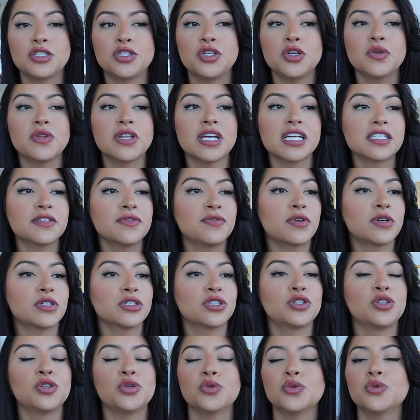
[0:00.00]
Do this for
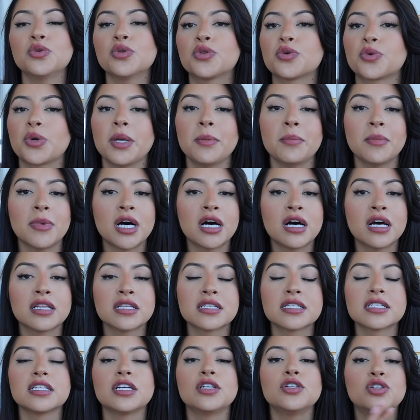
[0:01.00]
2-3
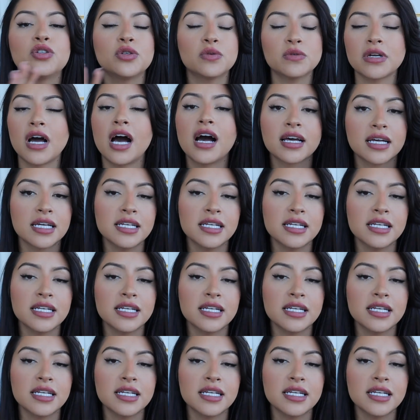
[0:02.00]
months. Do not